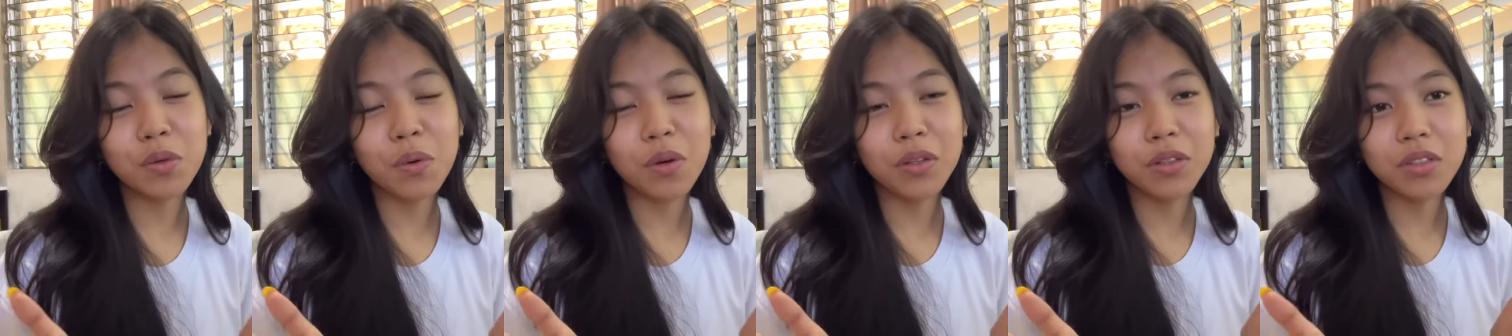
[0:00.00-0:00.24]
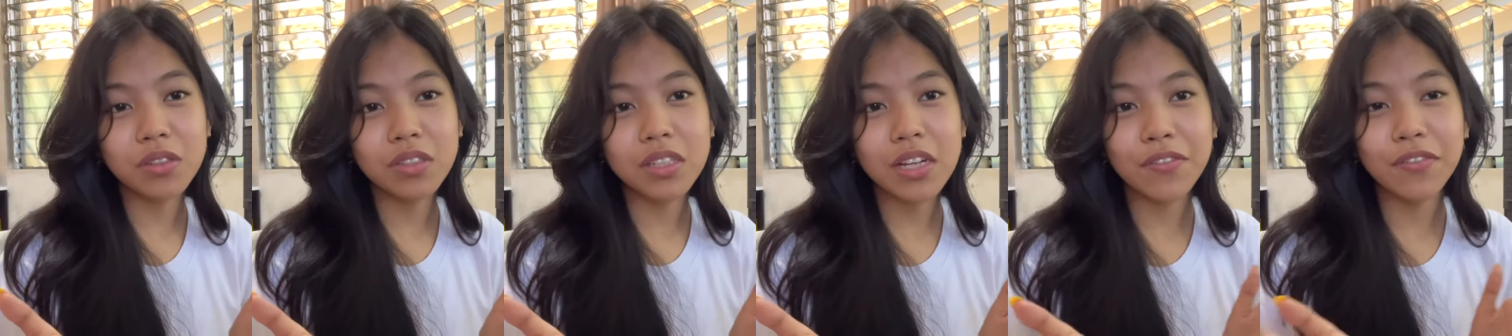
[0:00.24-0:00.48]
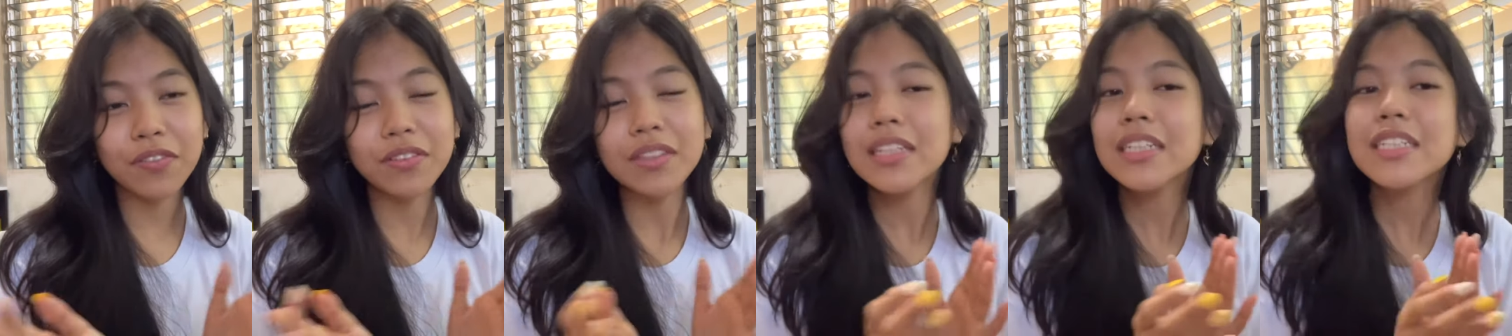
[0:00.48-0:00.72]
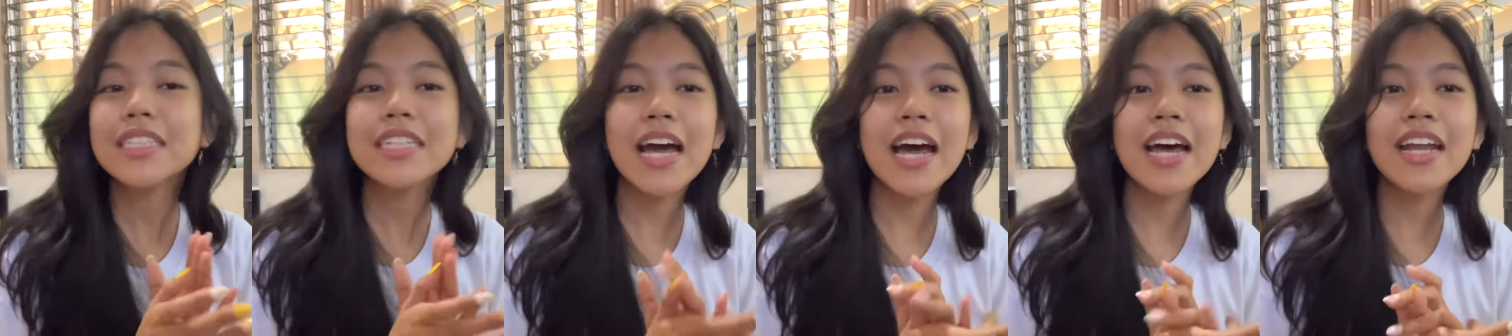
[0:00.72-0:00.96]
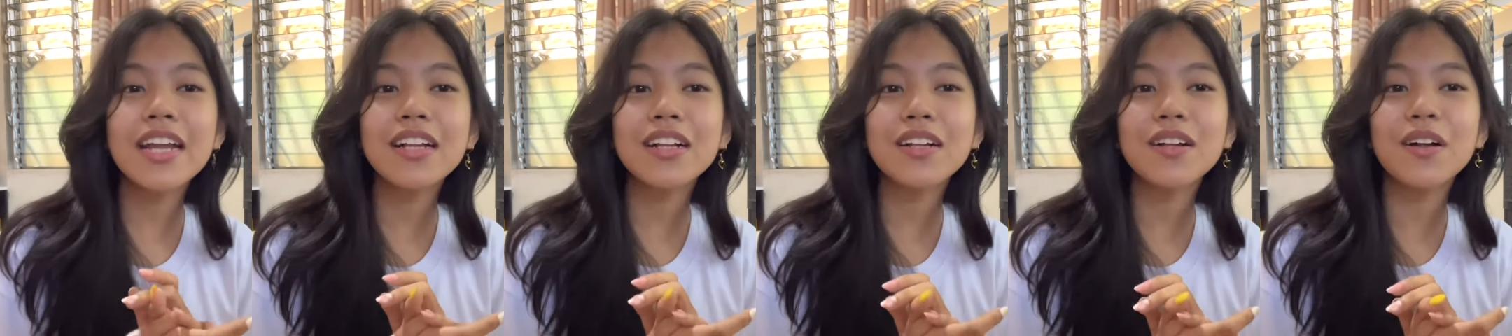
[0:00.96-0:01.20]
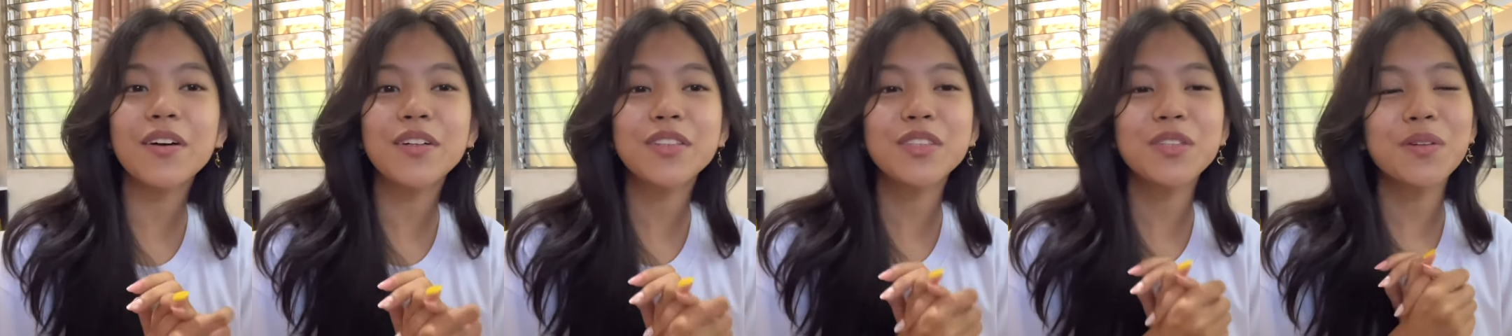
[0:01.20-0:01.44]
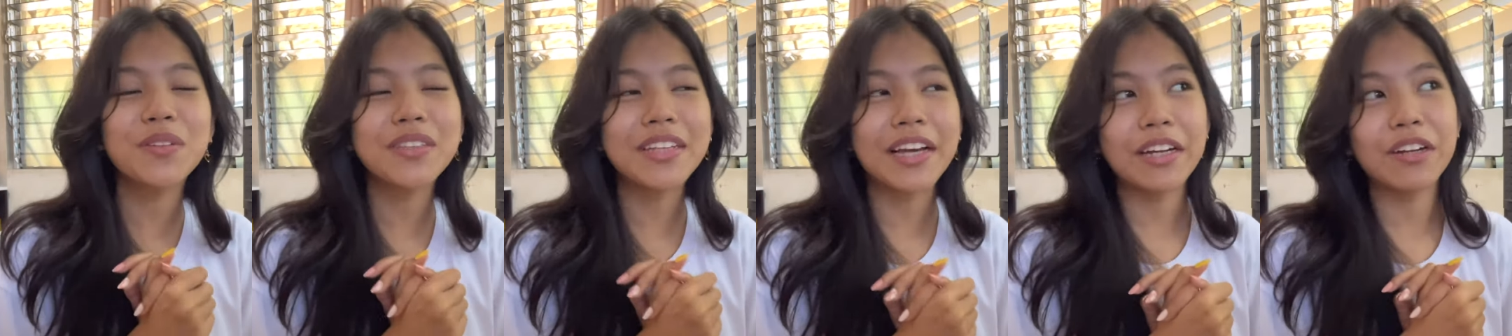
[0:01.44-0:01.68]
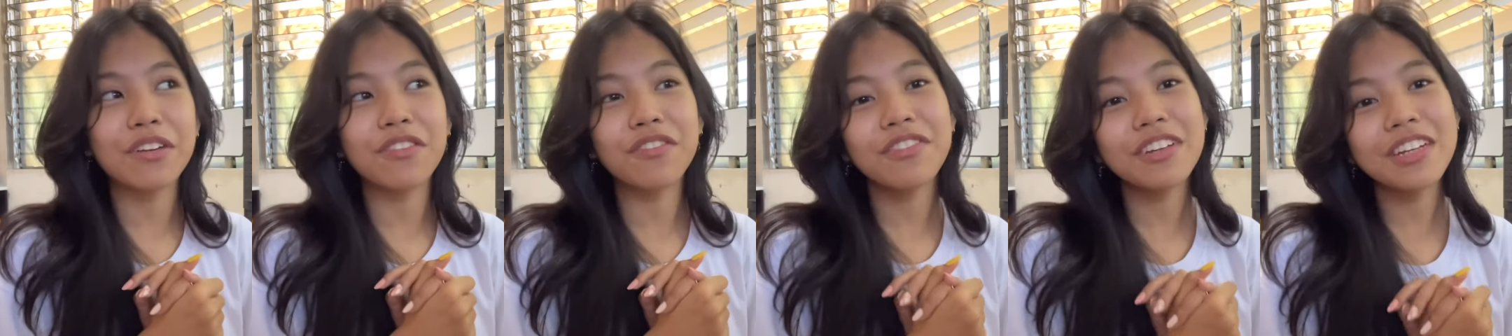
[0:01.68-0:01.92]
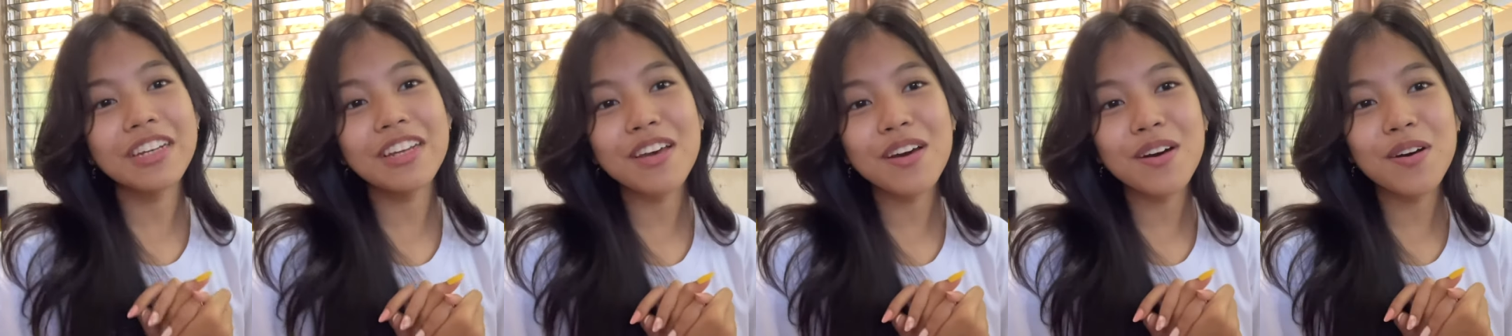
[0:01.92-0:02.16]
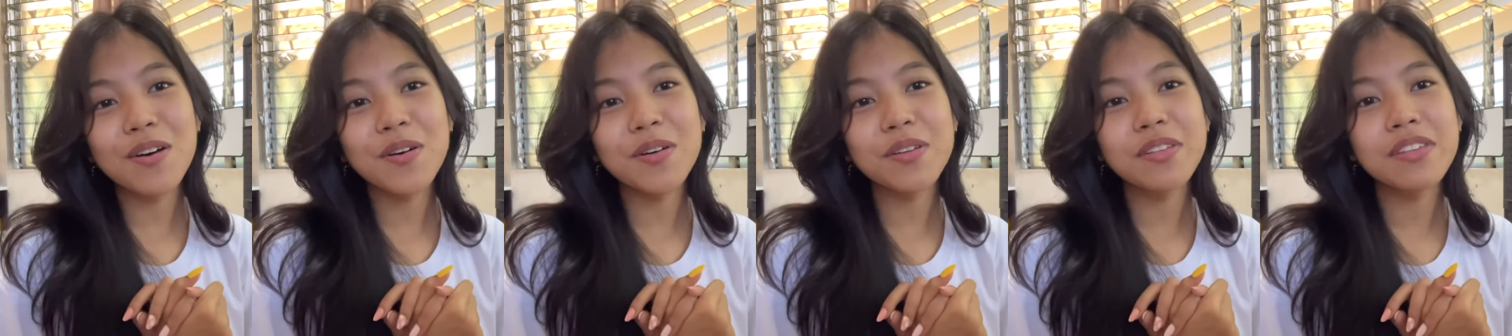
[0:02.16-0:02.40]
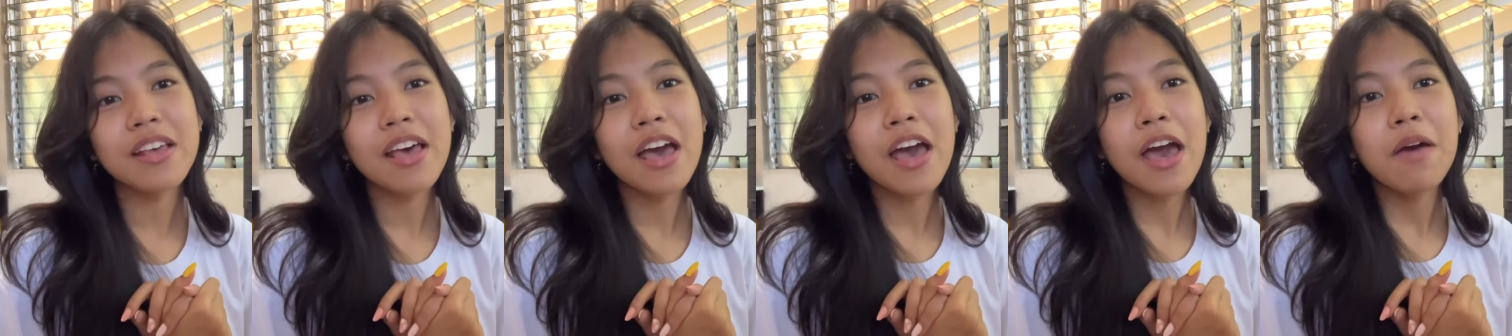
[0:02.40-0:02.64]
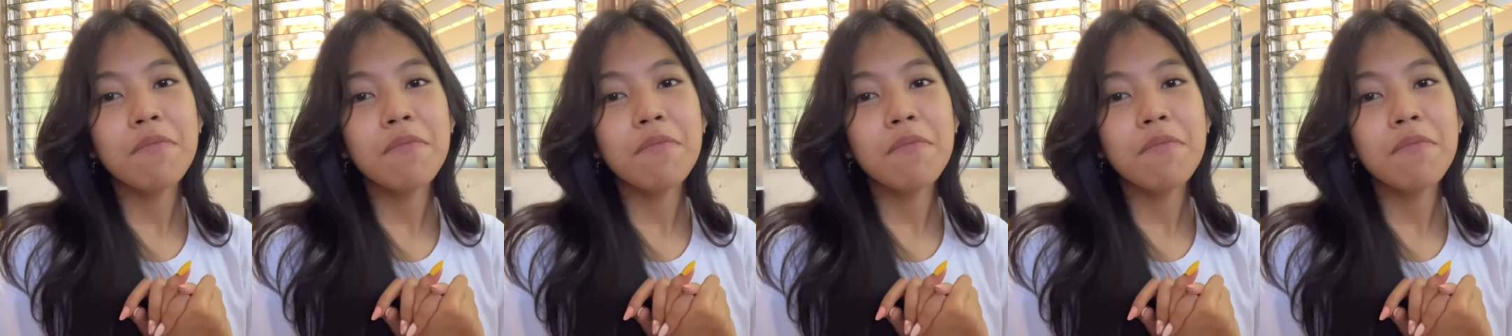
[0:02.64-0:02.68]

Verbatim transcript: you want to see from this channel, also what kind of videos,